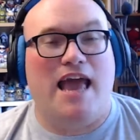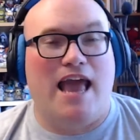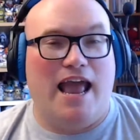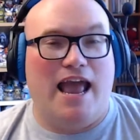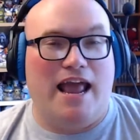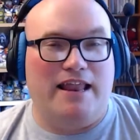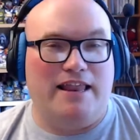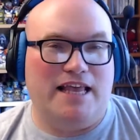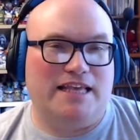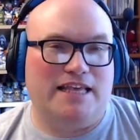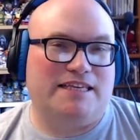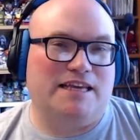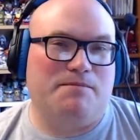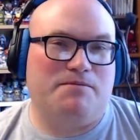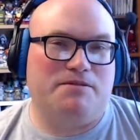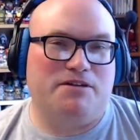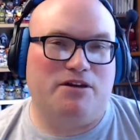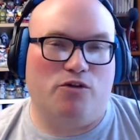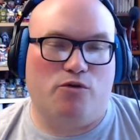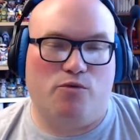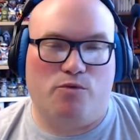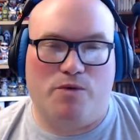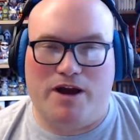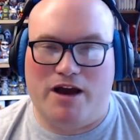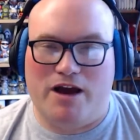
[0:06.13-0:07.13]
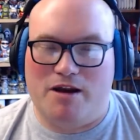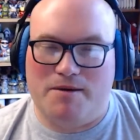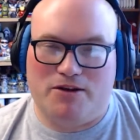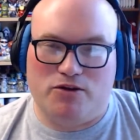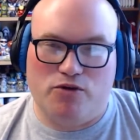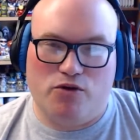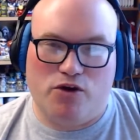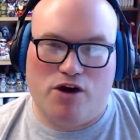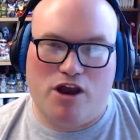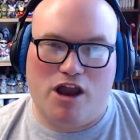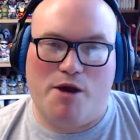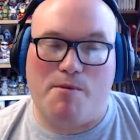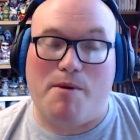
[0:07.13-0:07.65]
In this episode, we're going to be
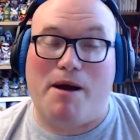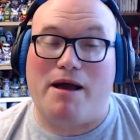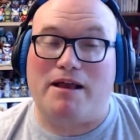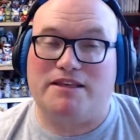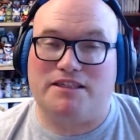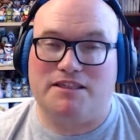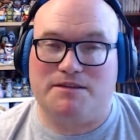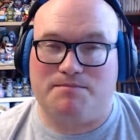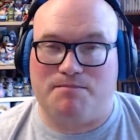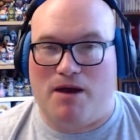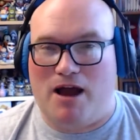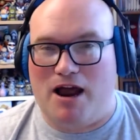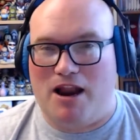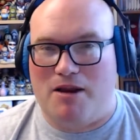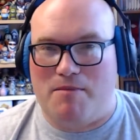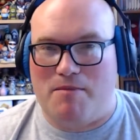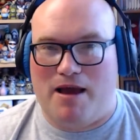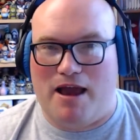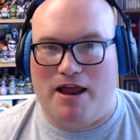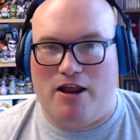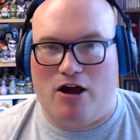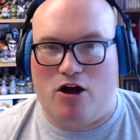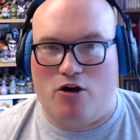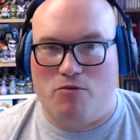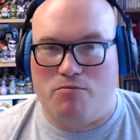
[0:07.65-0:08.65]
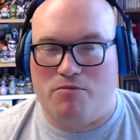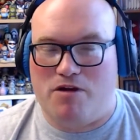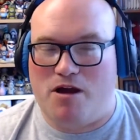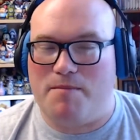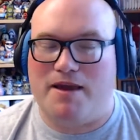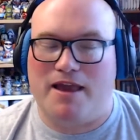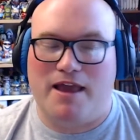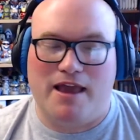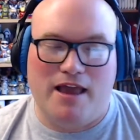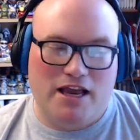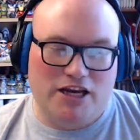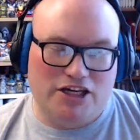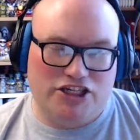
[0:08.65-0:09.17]
talking about Spider-Man
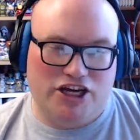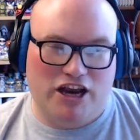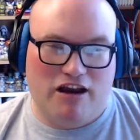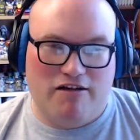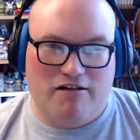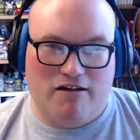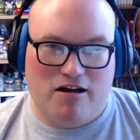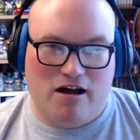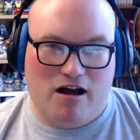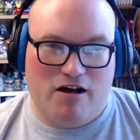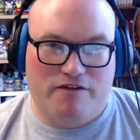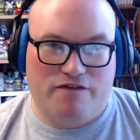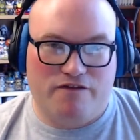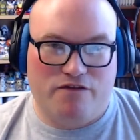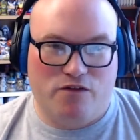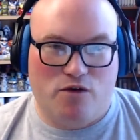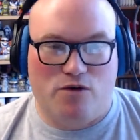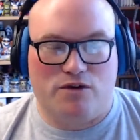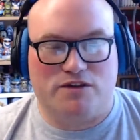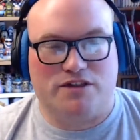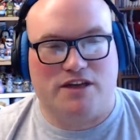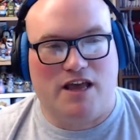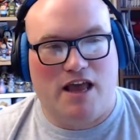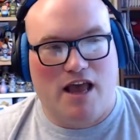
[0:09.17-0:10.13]
Homecoming, sharing our thoughts.